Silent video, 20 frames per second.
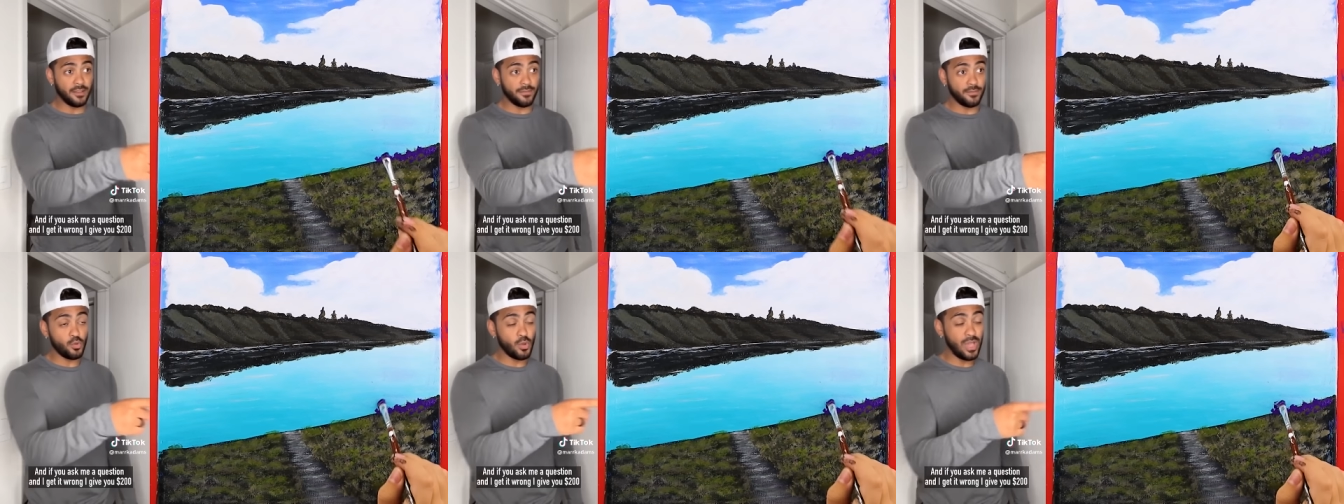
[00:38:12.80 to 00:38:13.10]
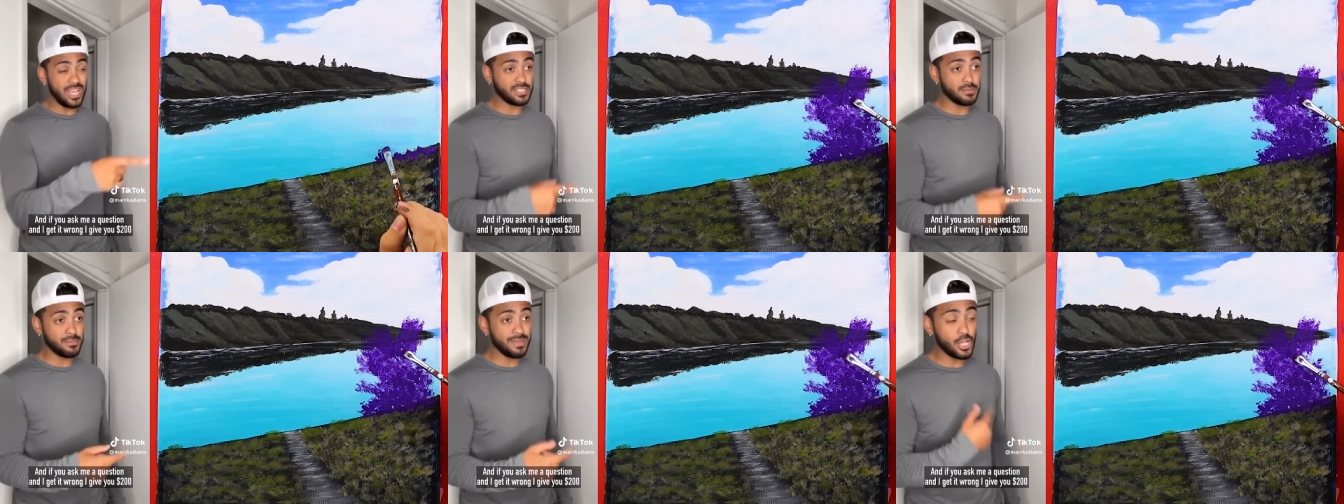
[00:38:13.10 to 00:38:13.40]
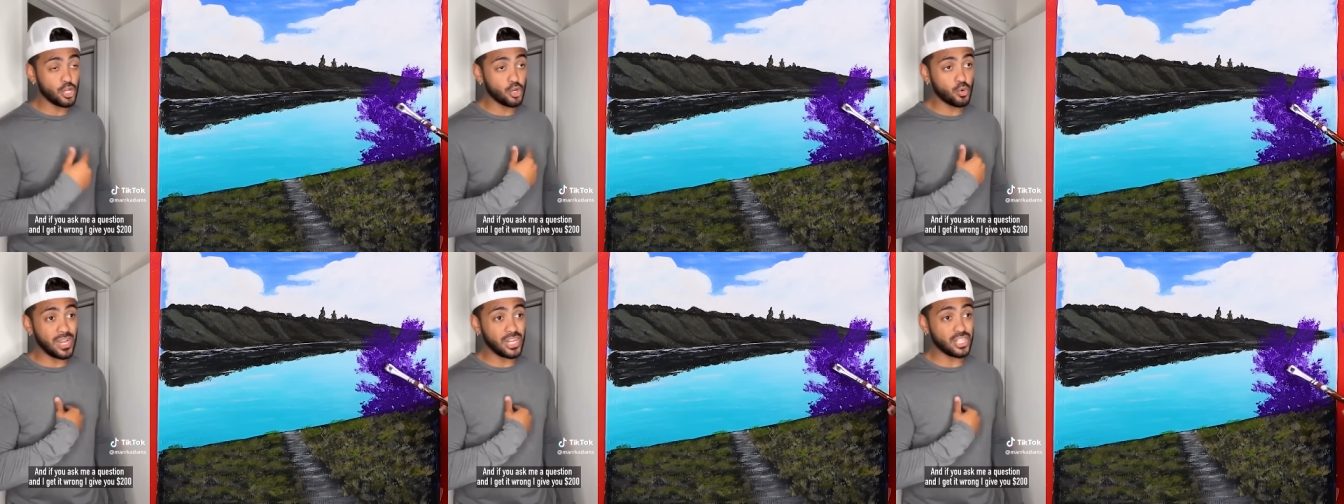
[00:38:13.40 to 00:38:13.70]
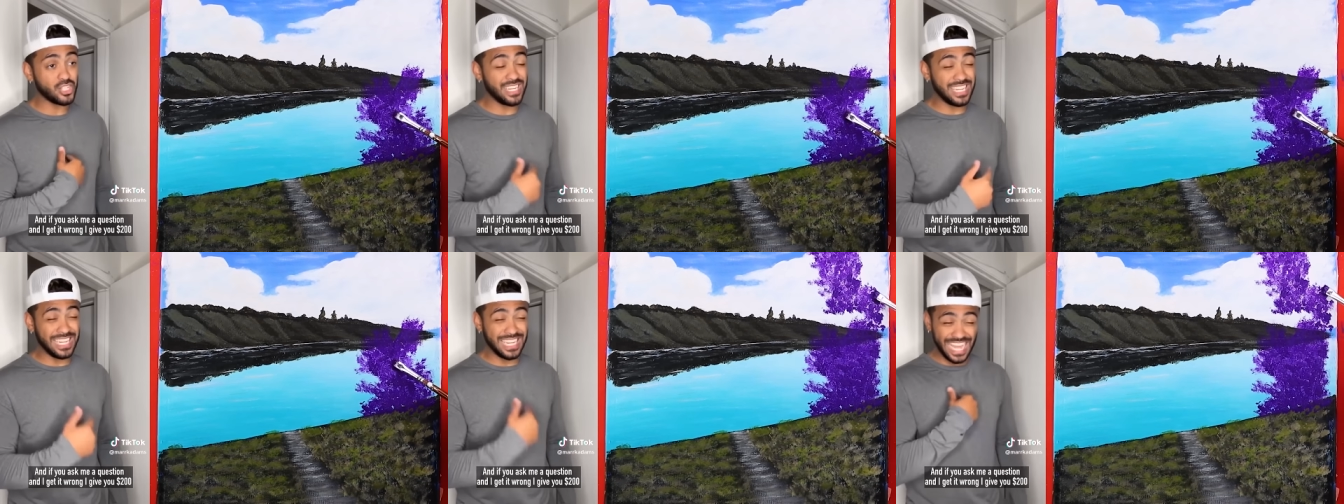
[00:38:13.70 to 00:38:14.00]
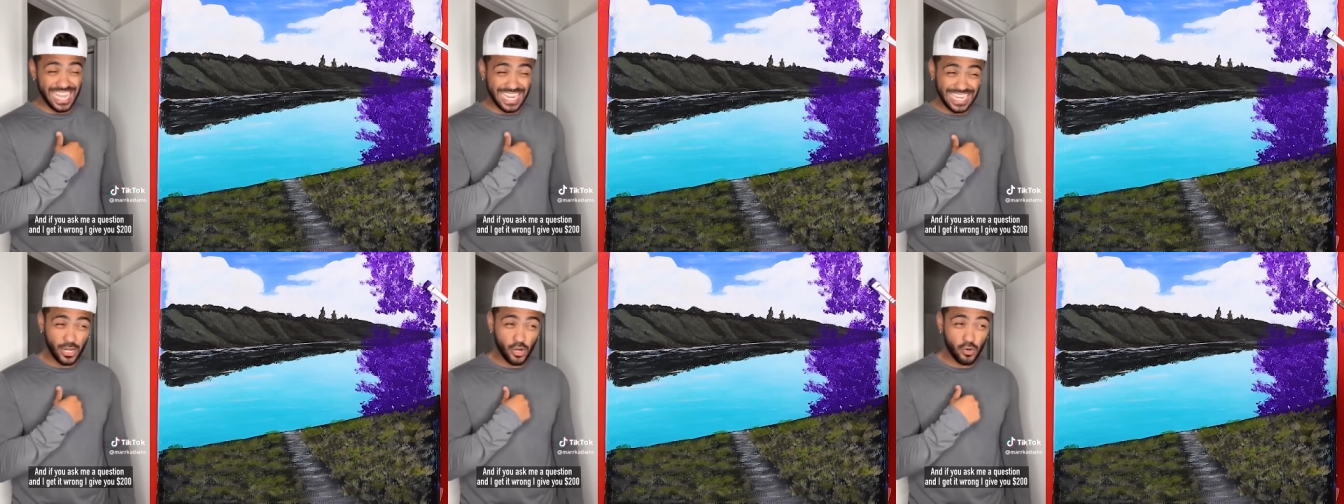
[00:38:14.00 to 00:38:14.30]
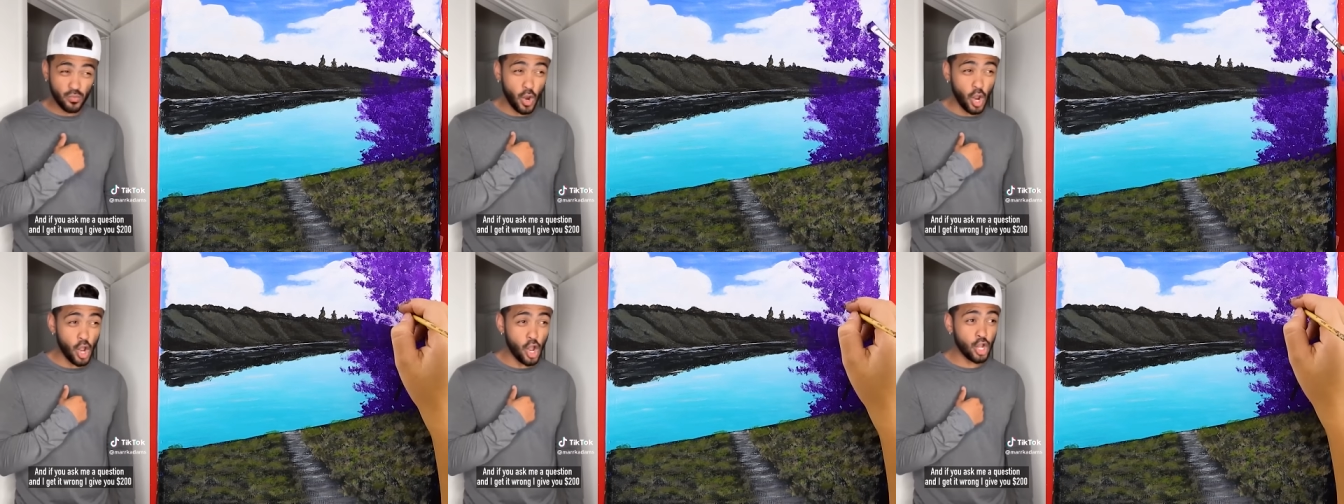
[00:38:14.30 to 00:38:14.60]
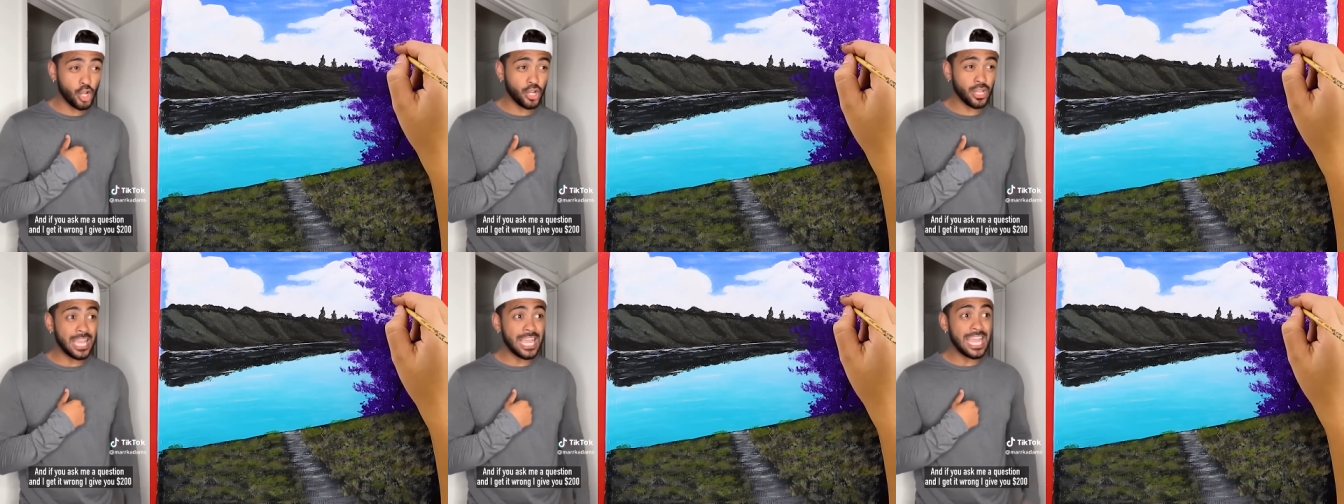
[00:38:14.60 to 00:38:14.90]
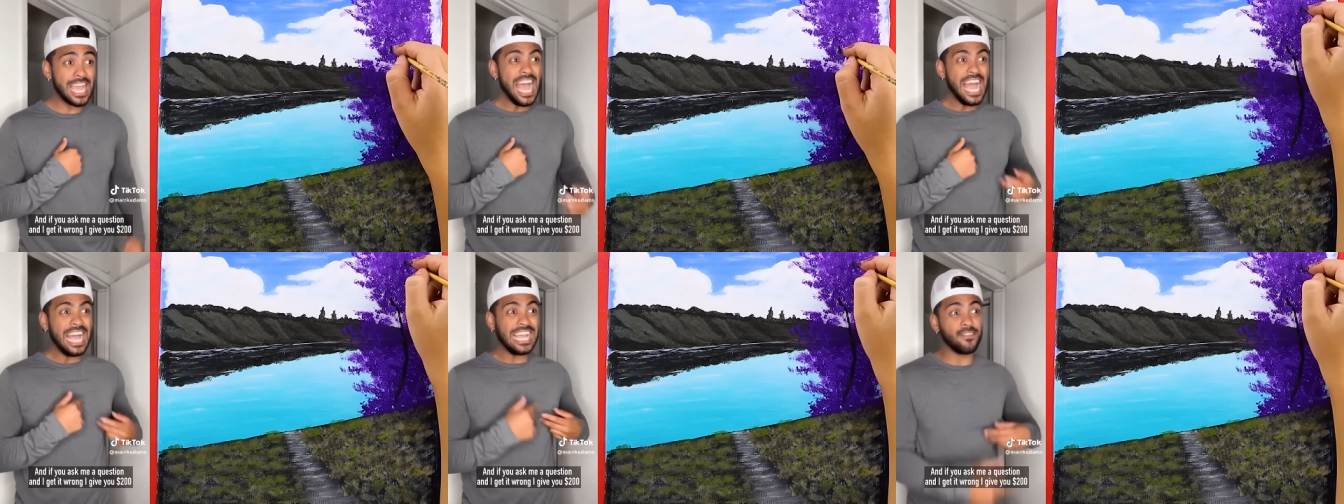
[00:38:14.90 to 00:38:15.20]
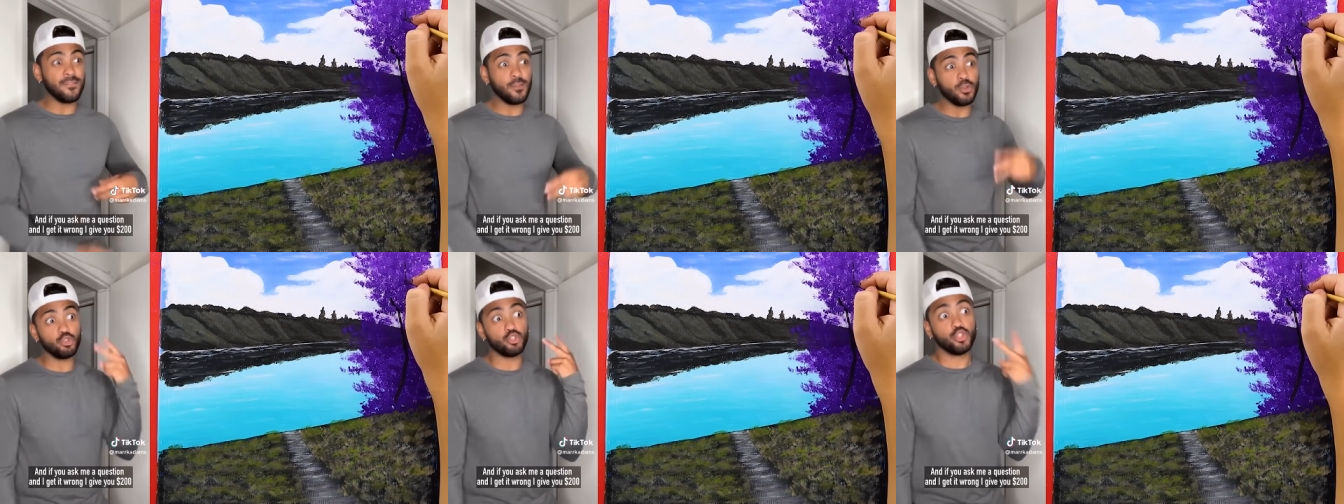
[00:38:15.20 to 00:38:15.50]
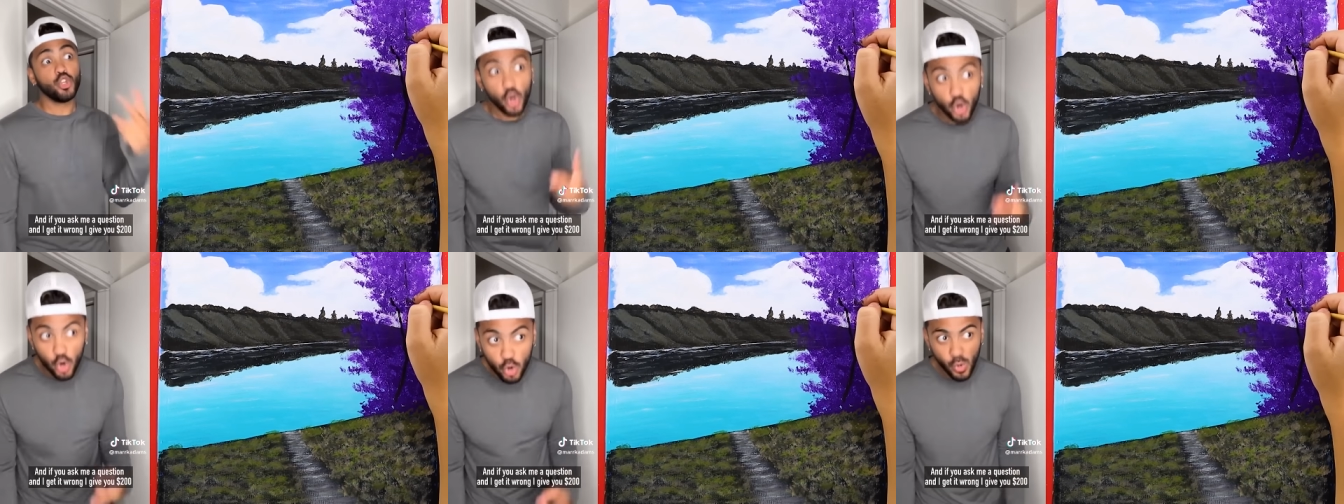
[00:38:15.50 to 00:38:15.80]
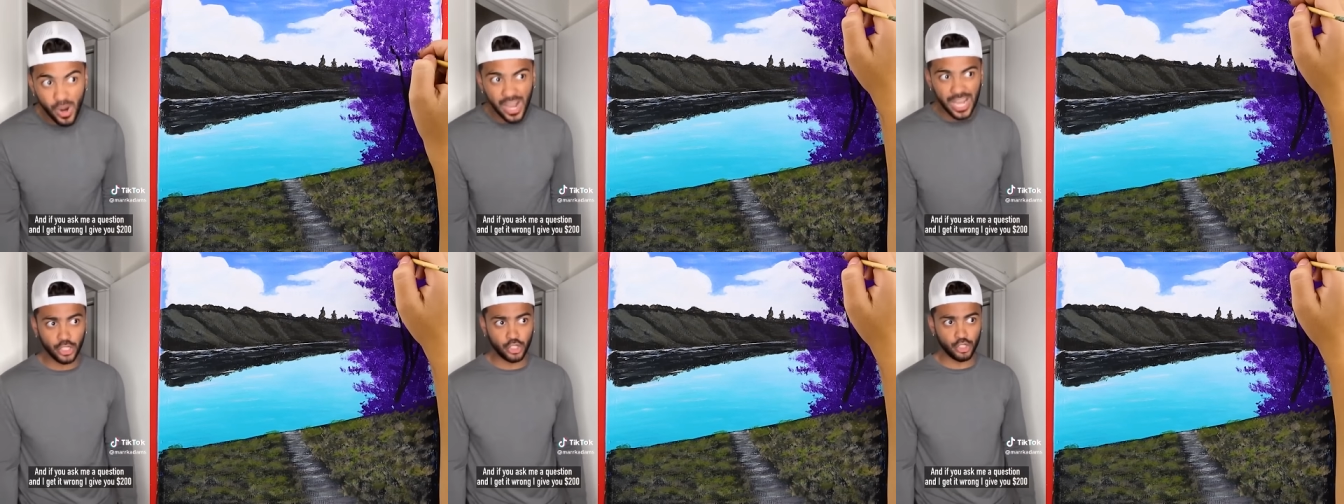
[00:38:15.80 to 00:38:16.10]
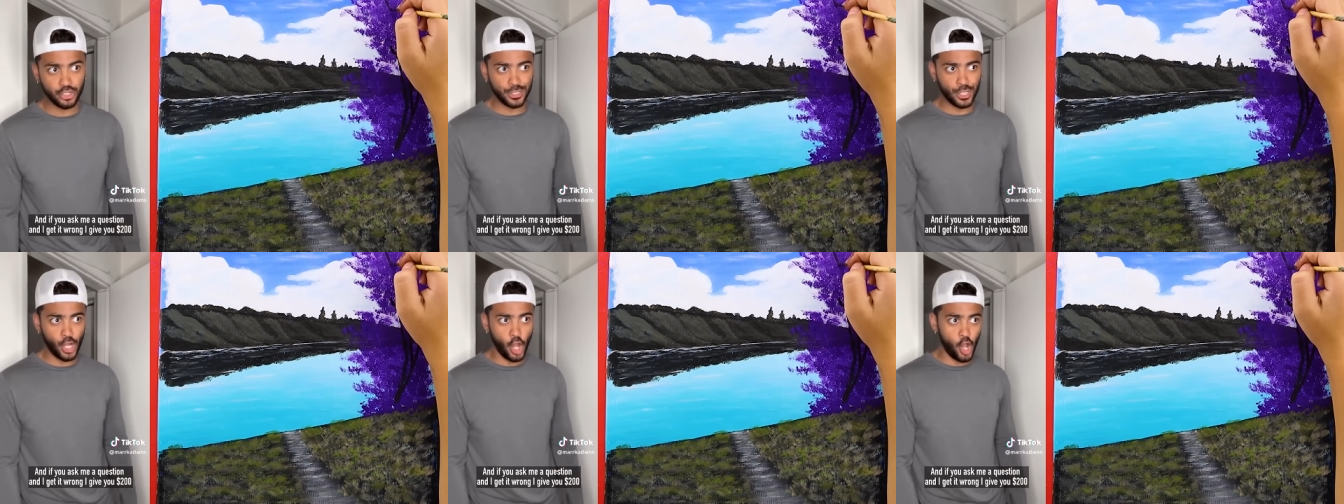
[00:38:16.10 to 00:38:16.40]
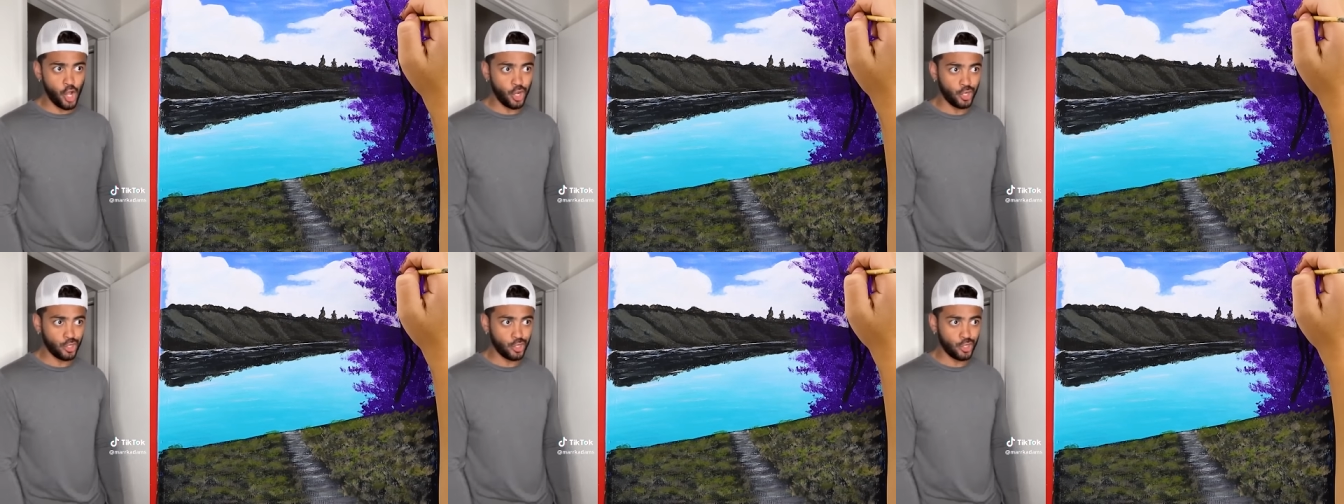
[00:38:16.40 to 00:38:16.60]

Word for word: And if you ask me a question and I get it wrong, I give you $200.